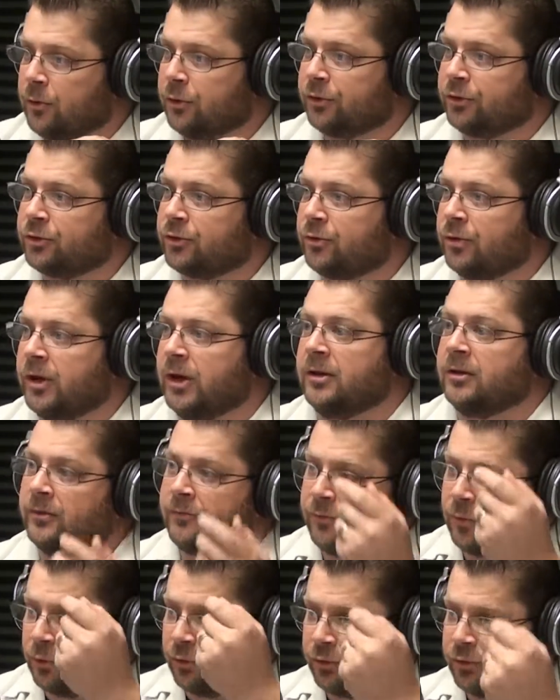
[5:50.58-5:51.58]
the screen.
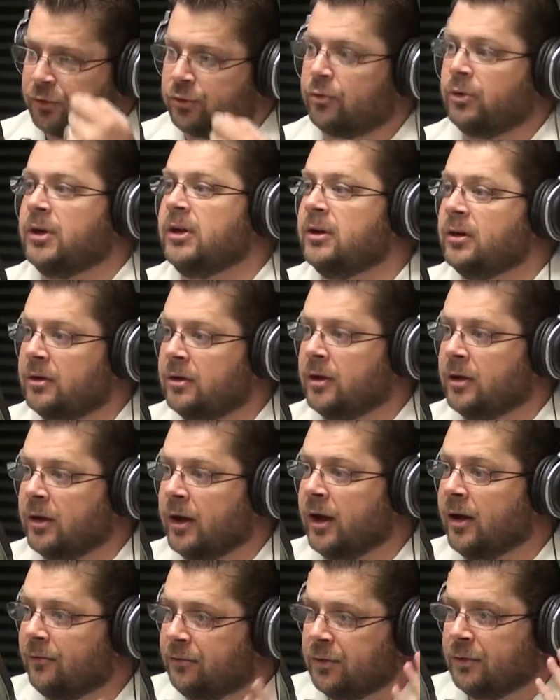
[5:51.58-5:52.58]
The first screen
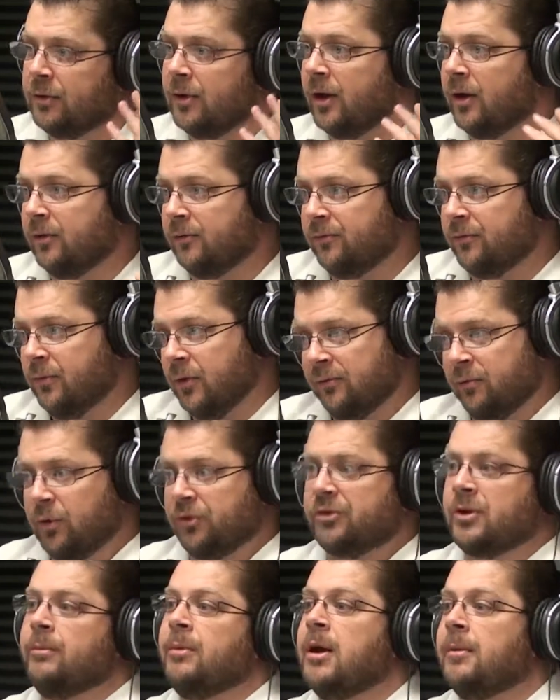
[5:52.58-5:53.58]
of
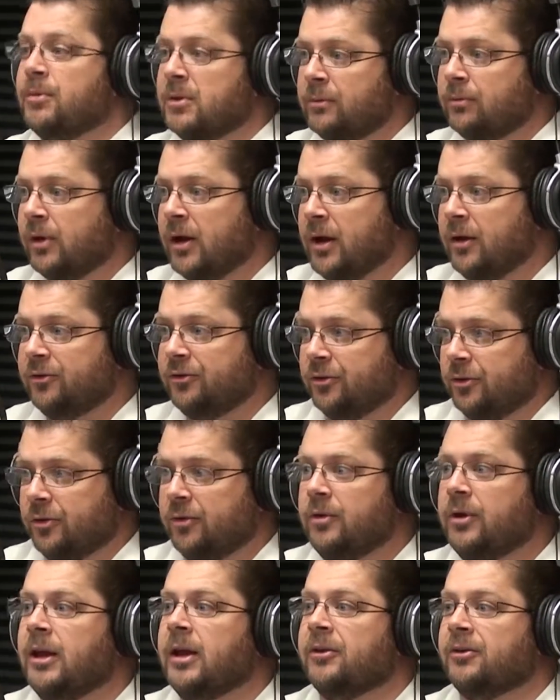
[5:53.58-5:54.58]
what's coming up in the
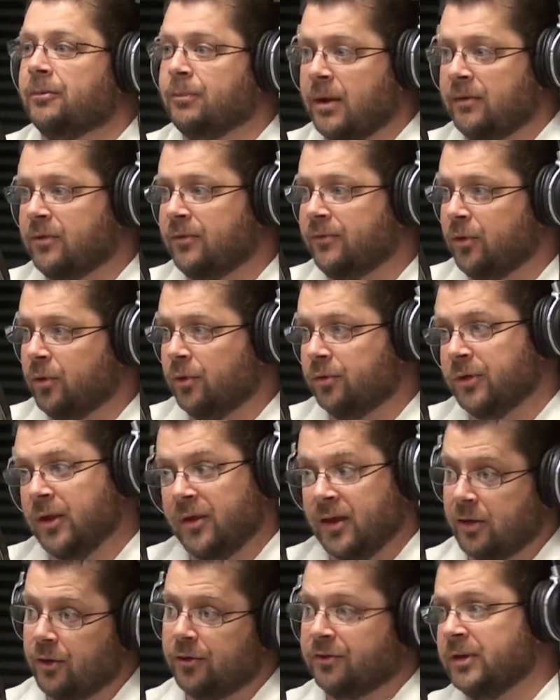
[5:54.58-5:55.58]
browser is above the fold.
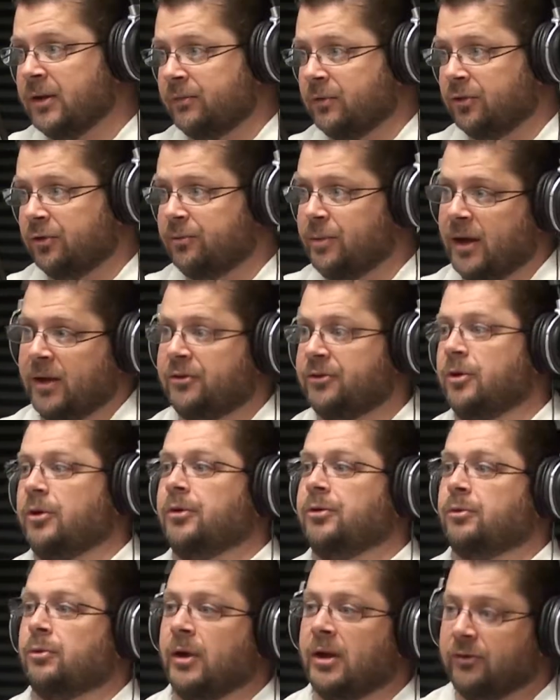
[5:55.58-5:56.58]
Now, that all differs based
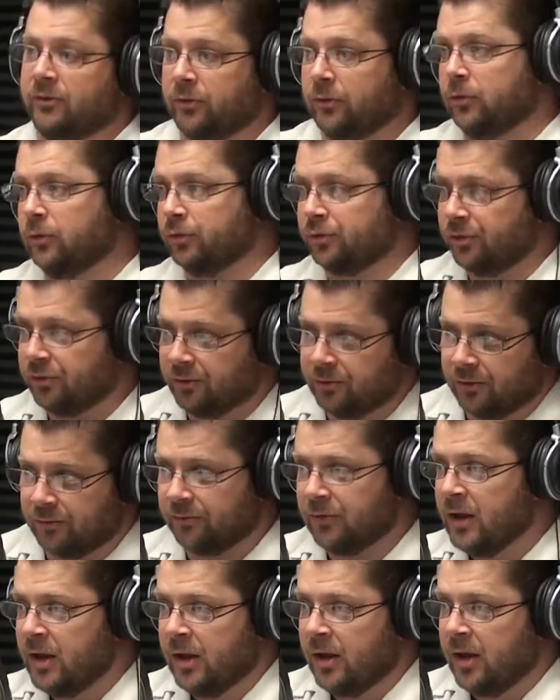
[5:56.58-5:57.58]
on the resolutions
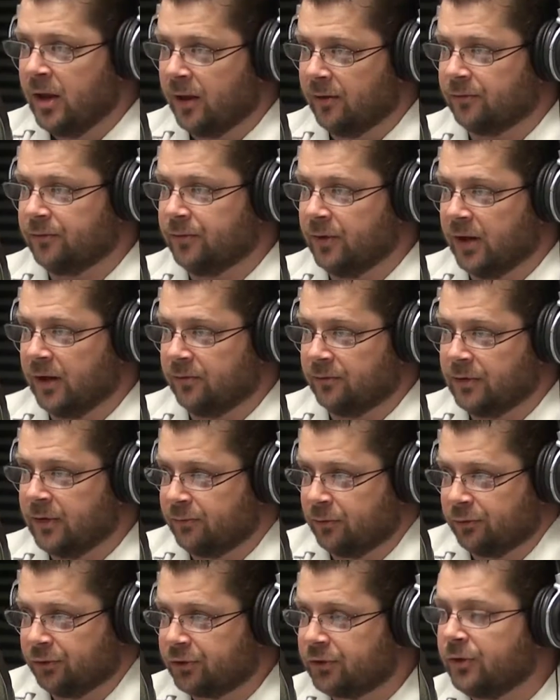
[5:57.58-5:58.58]
of
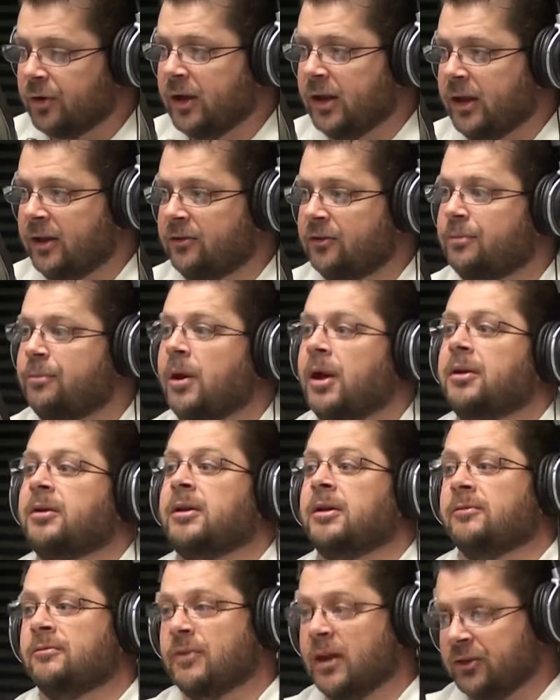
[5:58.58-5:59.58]
different screens,
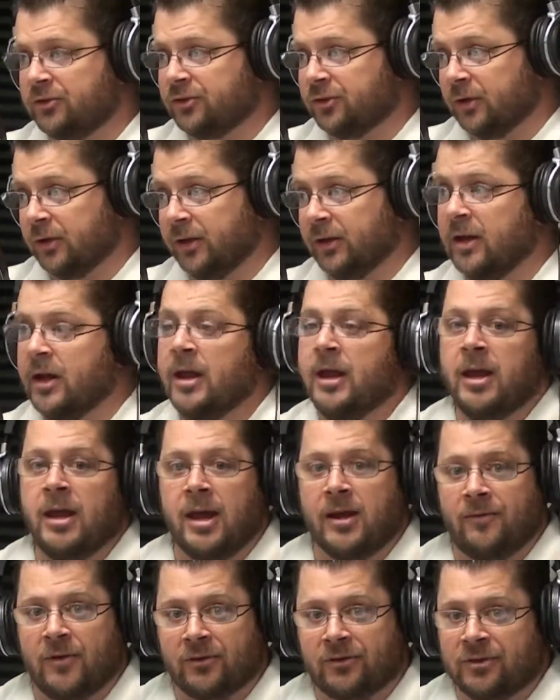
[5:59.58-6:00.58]
but conventionally,
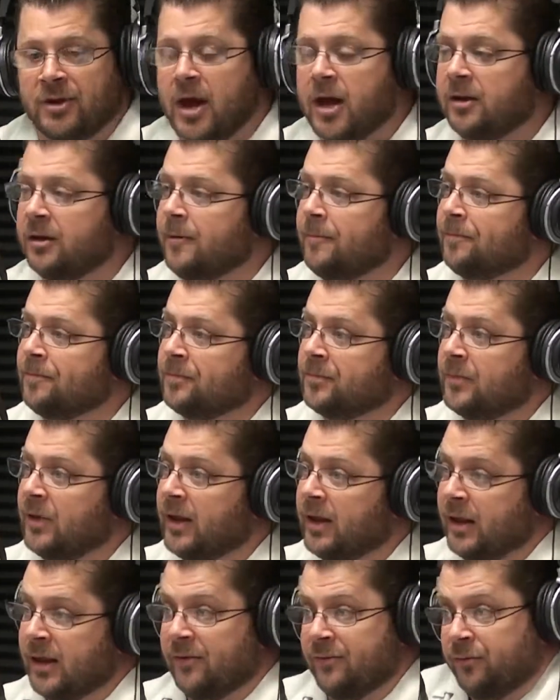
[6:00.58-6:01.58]

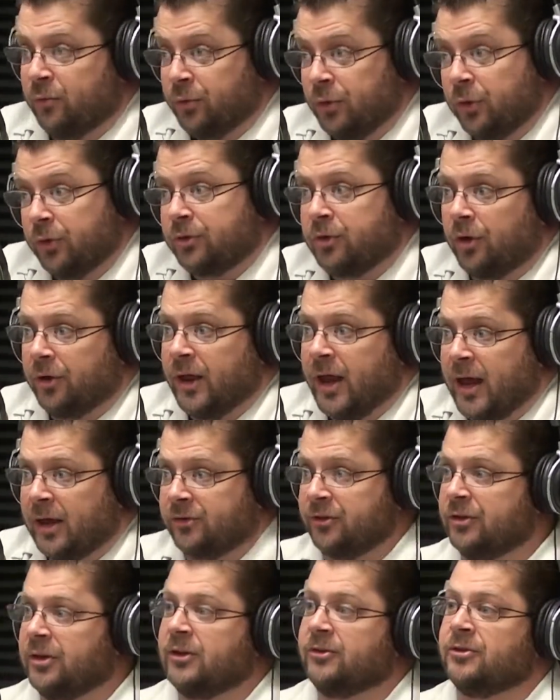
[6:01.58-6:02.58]
if your call to
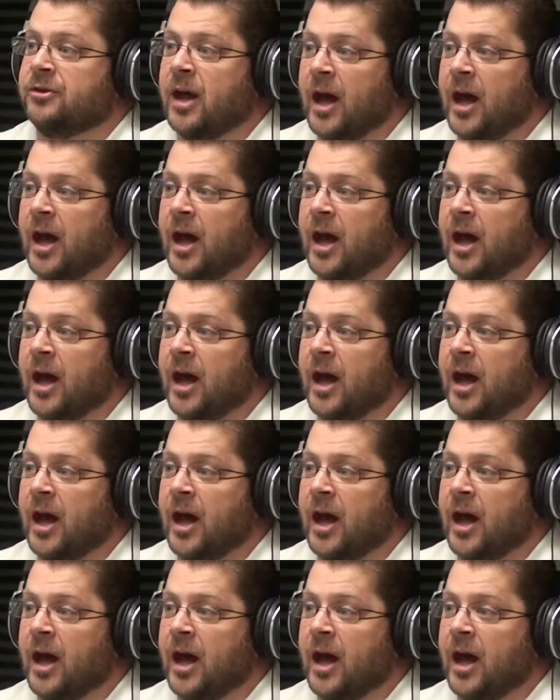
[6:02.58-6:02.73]
action is